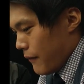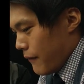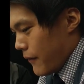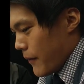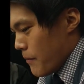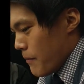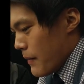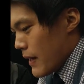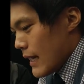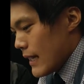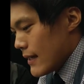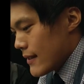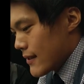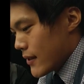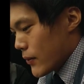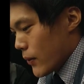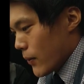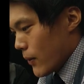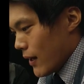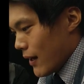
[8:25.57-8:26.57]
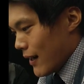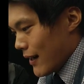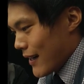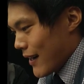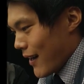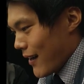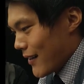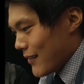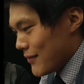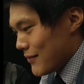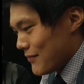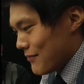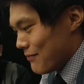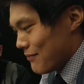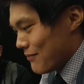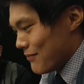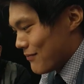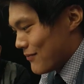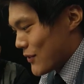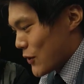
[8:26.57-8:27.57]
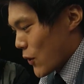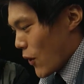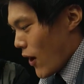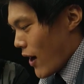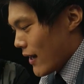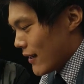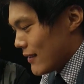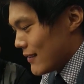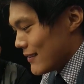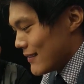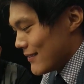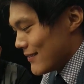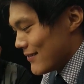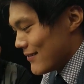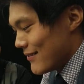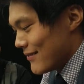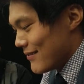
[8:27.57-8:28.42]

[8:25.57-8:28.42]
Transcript: for me to uh, kind of try and